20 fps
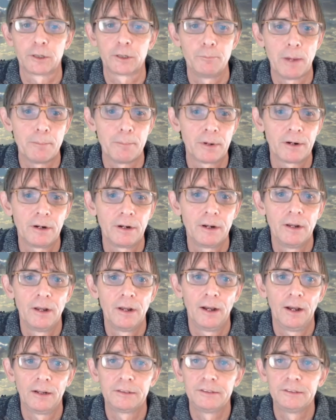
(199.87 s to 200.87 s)
Remember,
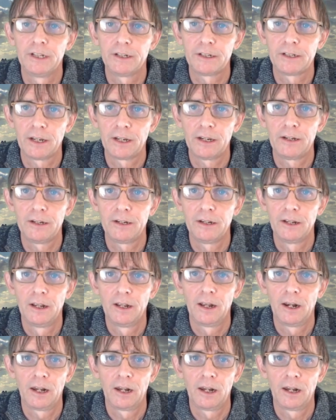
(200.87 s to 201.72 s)
a JK